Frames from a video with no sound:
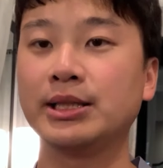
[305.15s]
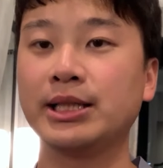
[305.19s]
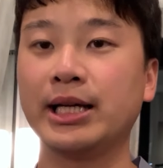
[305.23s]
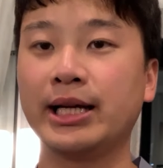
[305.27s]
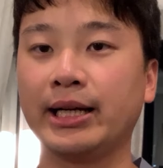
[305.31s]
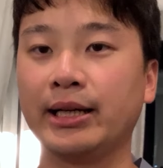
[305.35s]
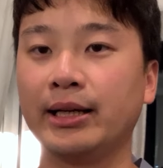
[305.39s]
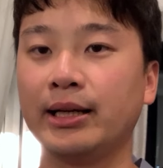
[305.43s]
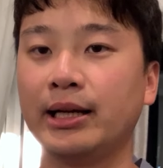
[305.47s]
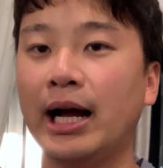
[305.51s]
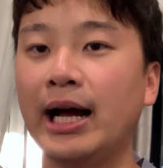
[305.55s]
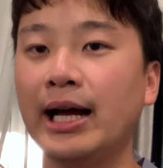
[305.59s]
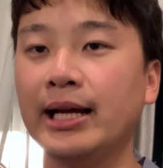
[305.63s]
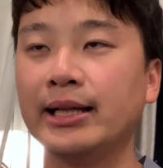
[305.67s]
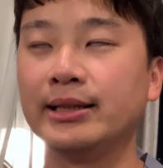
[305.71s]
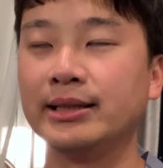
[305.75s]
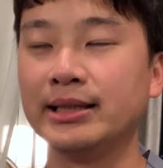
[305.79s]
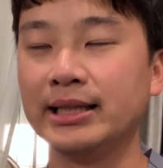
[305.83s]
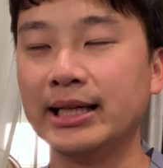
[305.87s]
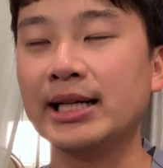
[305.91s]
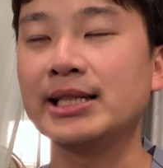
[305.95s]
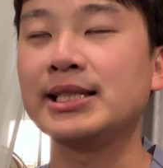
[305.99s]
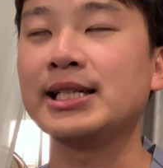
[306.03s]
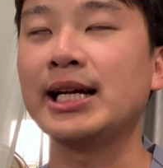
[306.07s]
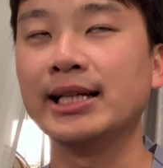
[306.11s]
Like, I
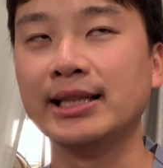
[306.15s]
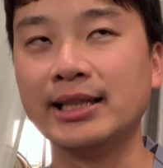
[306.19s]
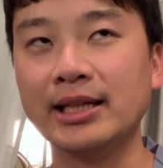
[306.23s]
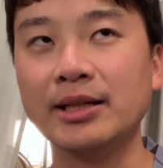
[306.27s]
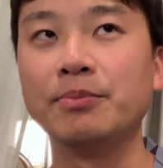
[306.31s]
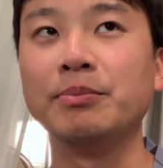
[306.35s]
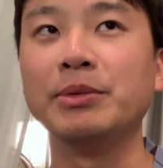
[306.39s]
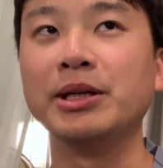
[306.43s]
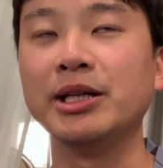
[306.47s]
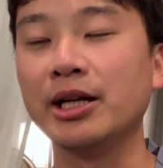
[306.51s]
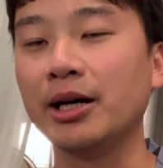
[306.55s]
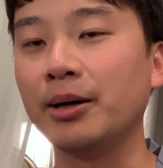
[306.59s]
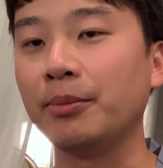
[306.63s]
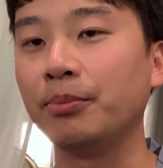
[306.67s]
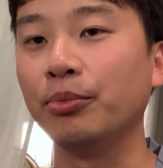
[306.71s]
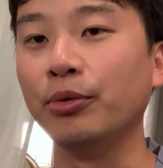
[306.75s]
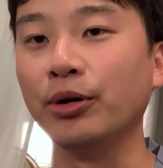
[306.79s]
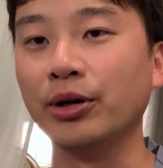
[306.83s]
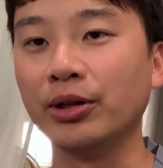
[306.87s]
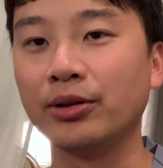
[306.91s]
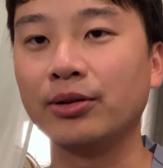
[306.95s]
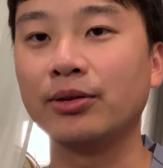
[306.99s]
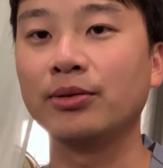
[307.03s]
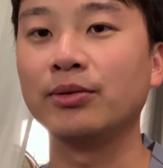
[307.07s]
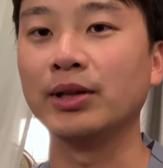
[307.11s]
did meet up
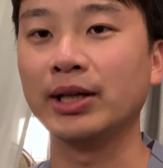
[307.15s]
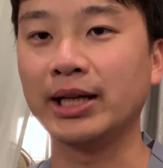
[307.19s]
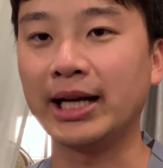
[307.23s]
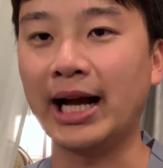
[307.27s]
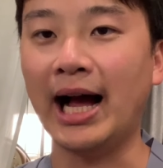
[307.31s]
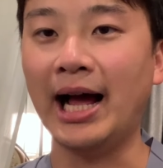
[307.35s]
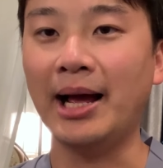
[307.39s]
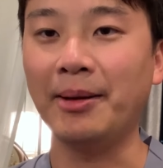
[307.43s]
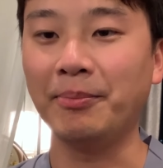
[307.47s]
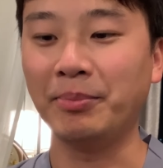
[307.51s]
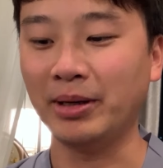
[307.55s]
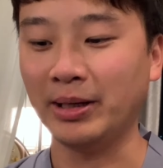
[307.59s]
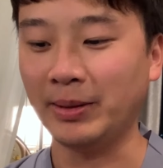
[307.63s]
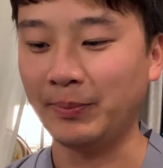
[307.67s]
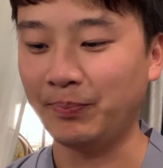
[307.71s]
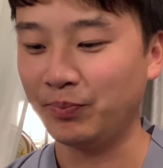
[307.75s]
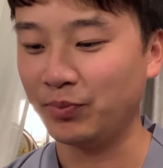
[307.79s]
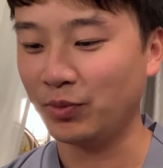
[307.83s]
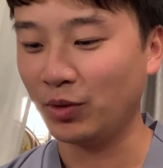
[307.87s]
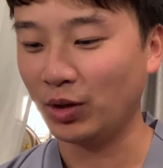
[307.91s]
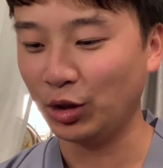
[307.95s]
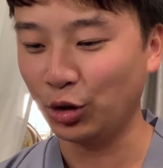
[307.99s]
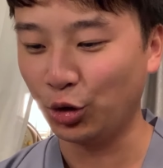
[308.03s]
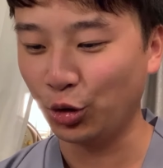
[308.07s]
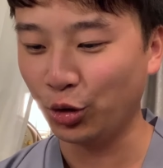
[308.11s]
with the guy, but
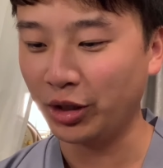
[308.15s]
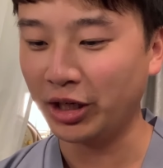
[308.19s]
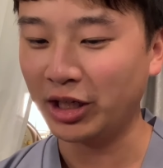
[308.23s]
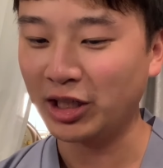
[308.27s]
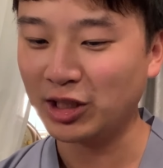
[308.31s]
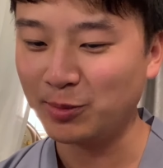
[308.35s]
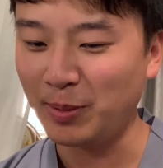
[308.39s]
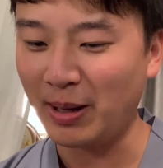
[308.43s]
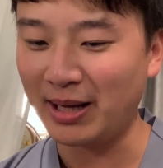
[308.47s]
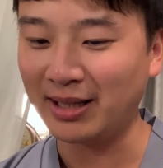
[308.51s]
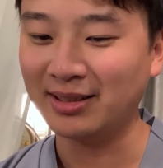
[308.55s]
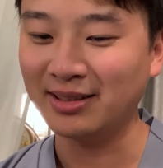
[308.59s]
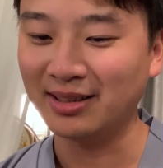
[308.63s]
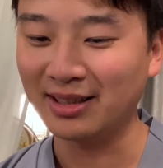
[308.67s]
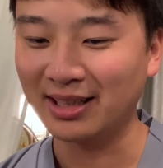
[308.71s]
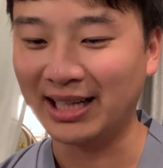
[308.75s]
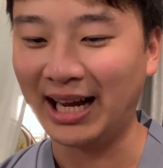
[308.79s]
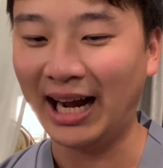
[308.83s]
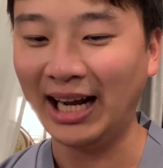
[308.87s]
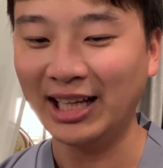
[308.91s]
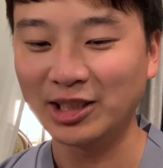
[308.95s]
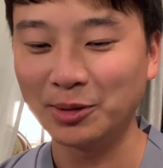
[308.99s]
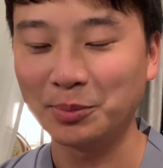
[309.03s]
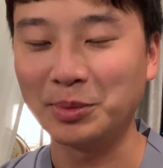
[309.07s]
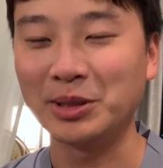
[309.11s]
you're expecting the
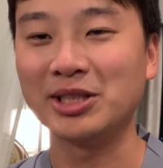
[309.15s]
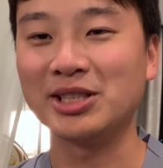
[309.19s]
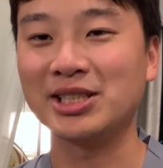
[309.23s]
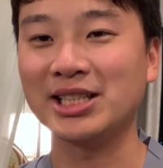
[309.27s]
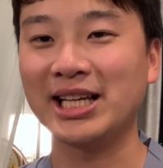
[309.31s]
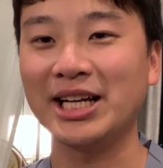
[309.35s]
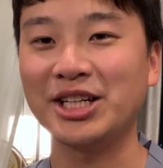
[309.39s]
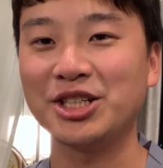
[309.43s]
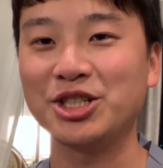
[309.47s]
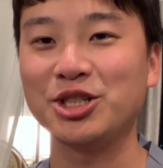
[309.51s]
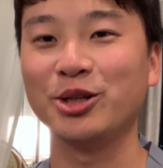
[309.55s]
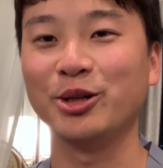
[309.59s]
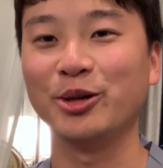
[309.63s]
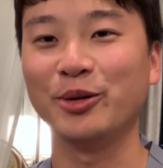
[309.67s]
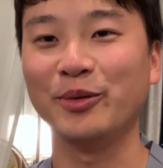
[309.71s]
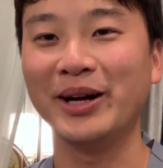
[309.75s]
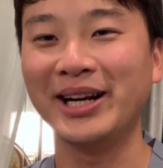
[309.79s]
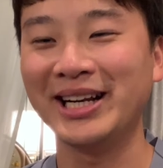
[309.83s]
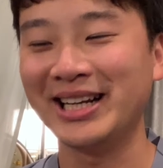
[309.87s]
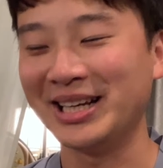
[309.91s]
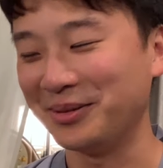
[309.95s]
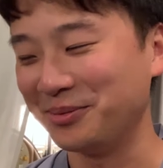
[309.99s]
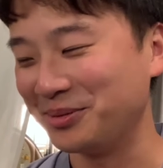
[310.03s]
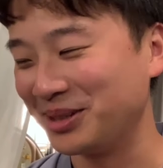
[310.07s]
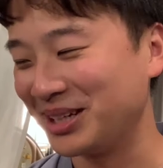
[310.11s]
guy to be sketchy
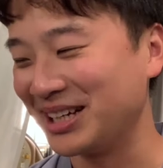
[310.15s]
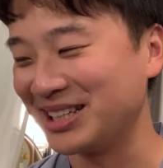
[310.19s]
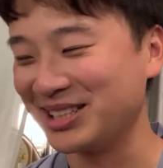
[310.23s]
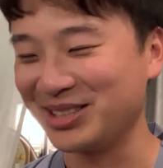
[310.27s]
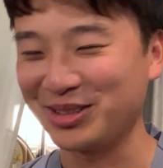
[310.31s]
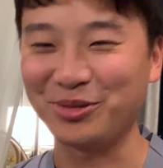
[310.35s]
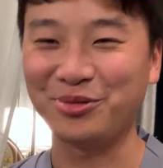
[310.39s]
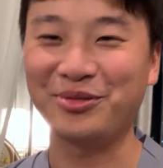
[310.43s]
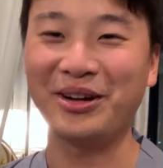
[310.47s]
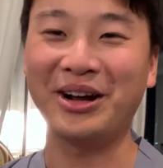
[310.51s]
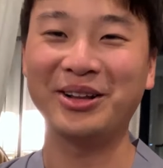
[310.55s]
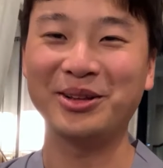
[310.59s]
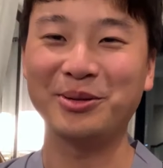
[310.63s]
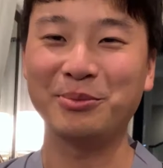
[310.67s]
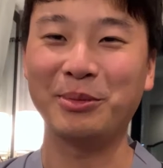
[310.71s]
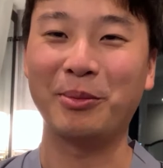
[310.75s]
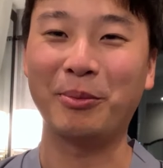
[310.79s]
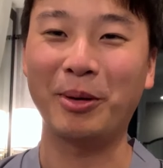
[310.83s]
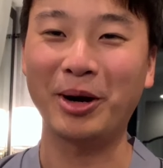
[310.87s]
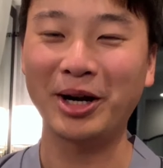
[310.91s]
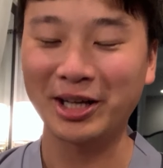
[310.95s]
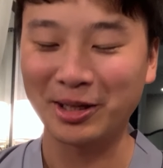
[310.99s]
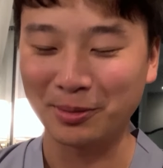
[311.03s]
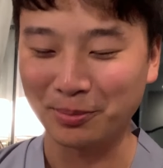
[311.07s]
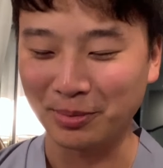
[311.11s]
already because you found him on
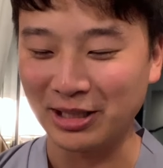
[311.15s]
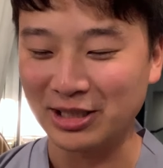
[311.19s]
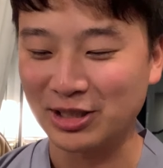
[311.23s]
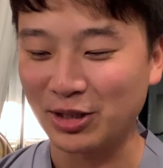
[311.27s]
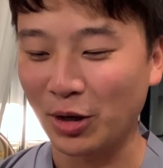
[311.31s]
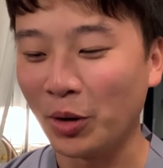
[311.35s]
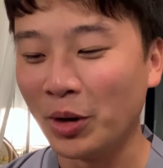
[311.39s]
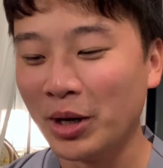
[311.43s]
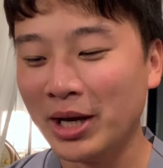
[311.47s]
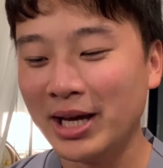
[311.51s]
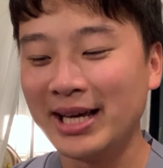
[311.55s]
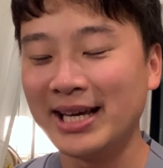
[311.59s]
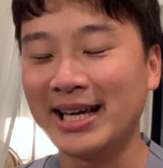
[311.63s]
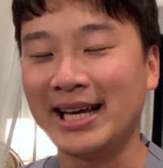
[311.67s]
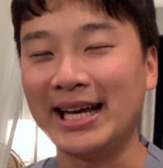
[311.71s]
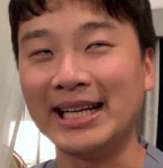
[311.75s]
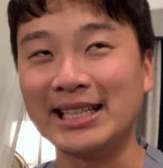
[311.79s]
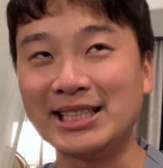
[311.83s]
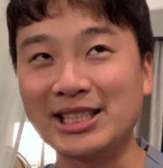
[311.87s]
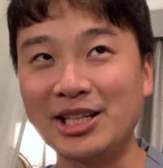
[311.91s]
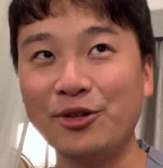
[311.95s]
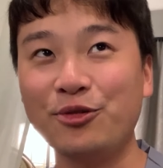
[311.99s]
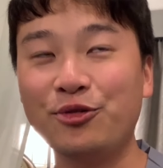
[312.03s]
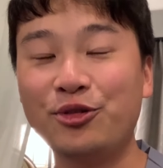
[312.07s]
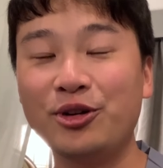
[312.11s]
Marketplace. So
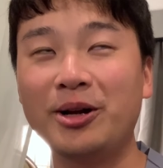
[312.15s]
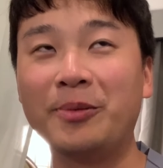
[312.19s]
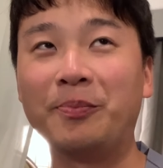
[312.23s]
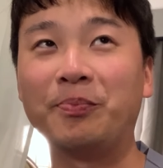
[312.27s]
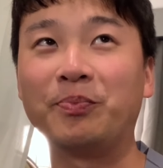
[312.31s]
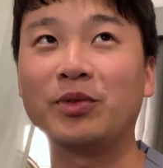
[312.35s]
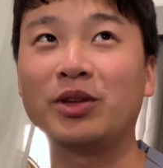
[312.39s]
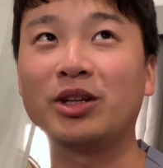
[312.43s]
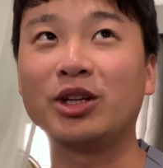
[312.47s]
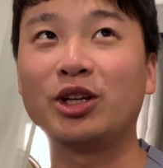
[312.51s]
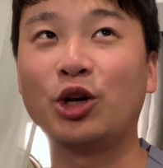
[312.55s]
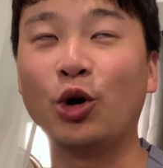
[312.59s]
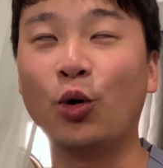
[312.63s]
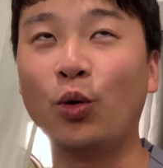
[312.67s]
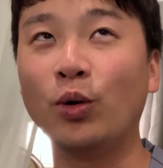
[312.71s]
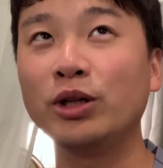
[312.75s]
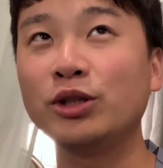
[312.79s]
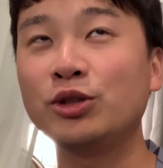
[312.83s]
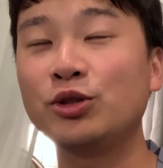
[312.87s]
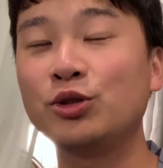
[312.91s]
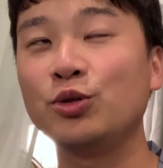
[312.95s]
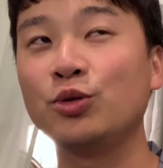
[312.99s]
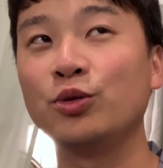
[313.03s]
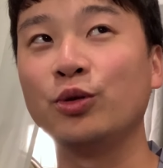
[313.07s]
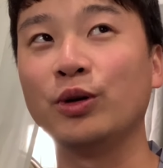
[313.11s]
it's different going
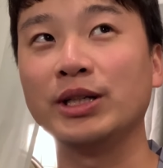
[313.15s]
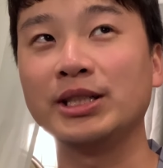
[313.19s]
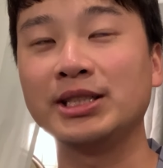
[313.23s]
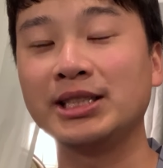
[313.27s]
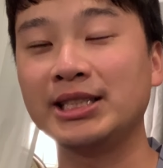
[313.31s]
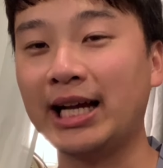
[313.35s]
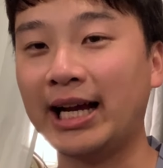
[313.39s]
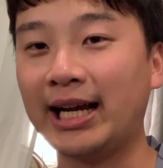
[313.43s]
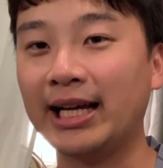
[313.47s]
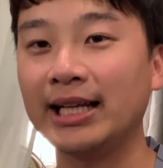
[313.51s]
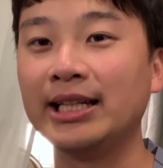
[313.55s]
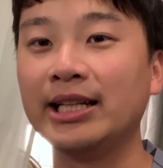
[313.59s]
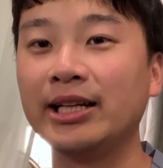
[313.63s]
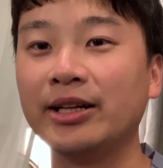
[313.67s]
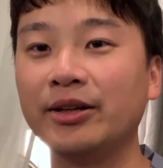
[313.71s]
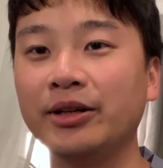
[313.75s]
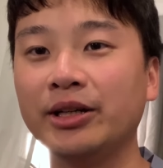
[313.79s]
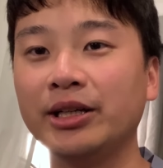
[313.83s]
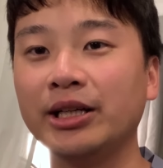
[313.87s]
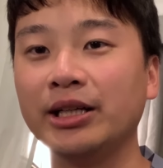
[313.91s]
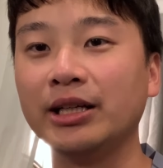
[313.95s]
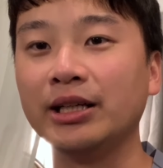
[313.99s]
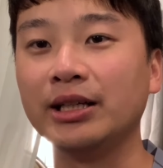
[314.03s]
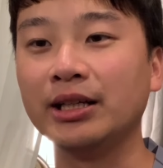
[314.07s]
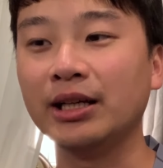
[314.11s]
to a
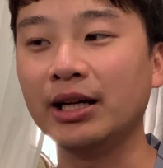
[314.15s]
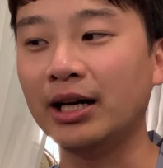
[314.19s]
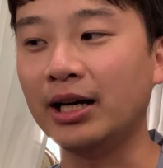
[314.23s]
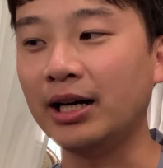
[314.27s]
secondary